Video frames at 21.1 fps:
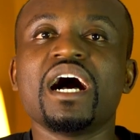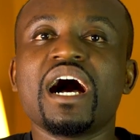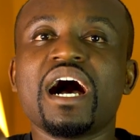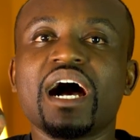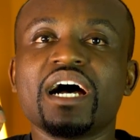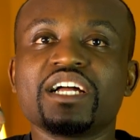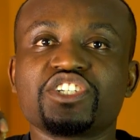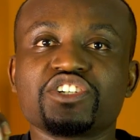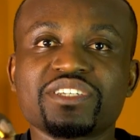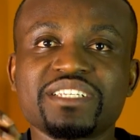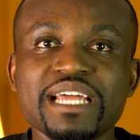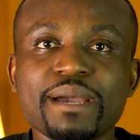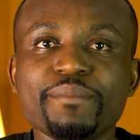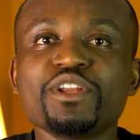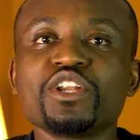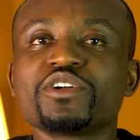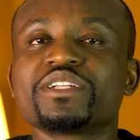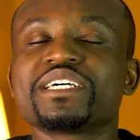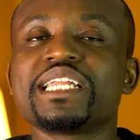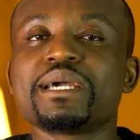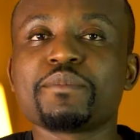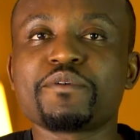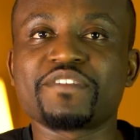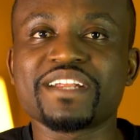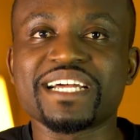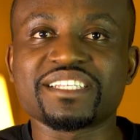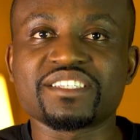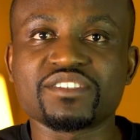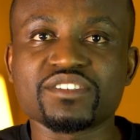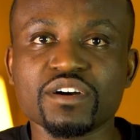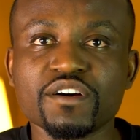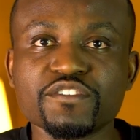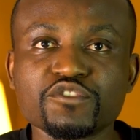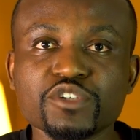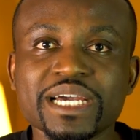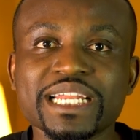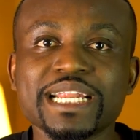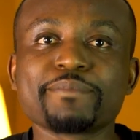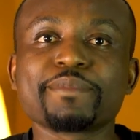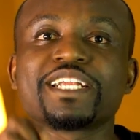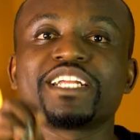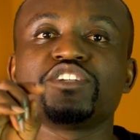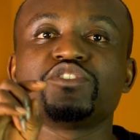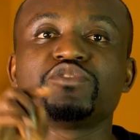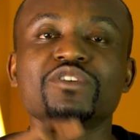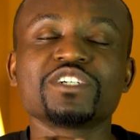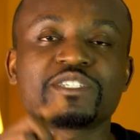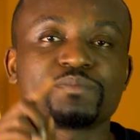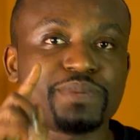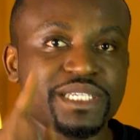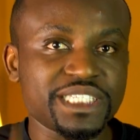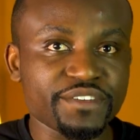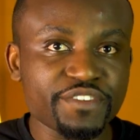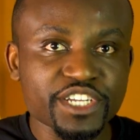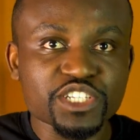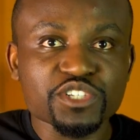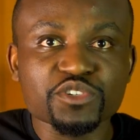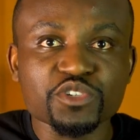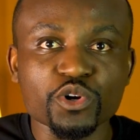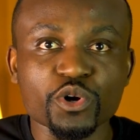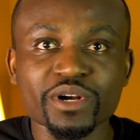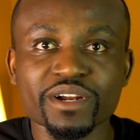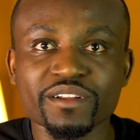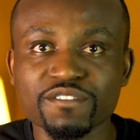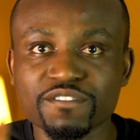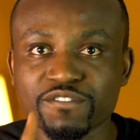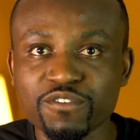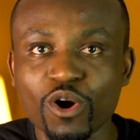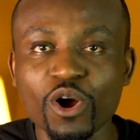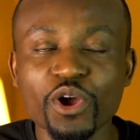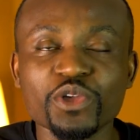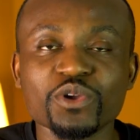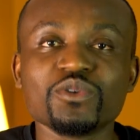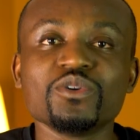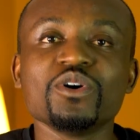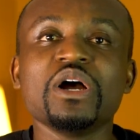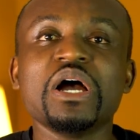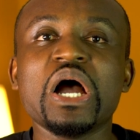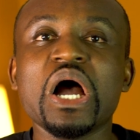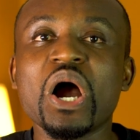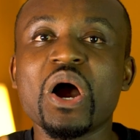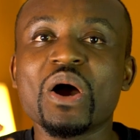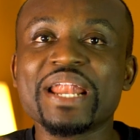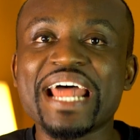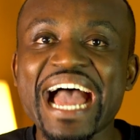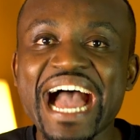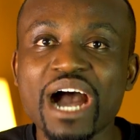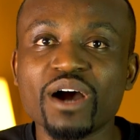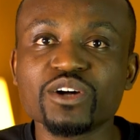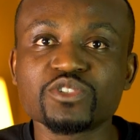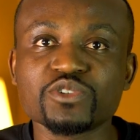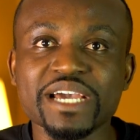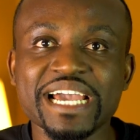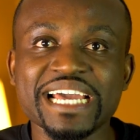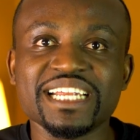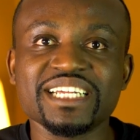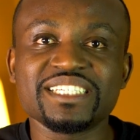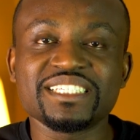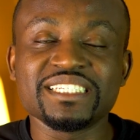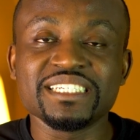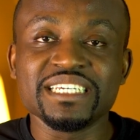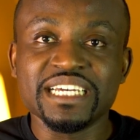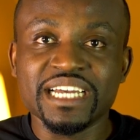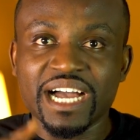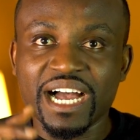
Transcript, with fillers: Uh, just let me know the name of that software and I'm gonna do a specific tutorial for you on how to edit